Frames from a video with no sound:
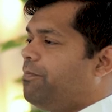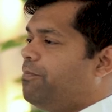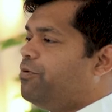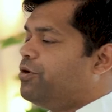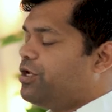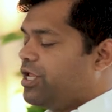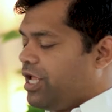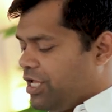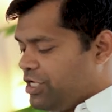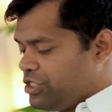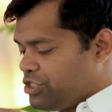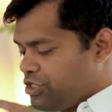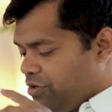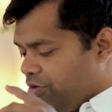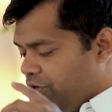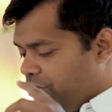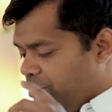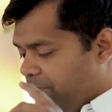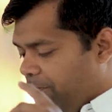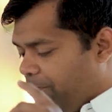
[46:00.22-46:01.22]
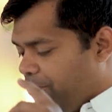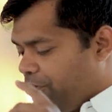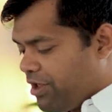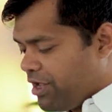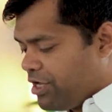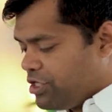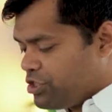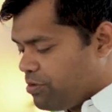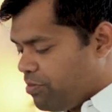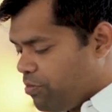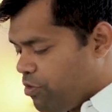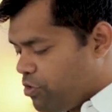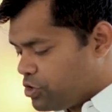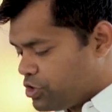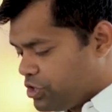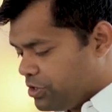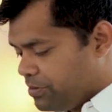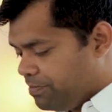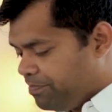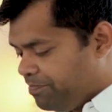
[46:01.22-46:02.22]
putting into, uh, putting into
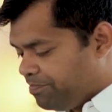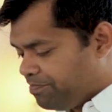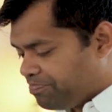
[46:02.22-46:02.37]
motion.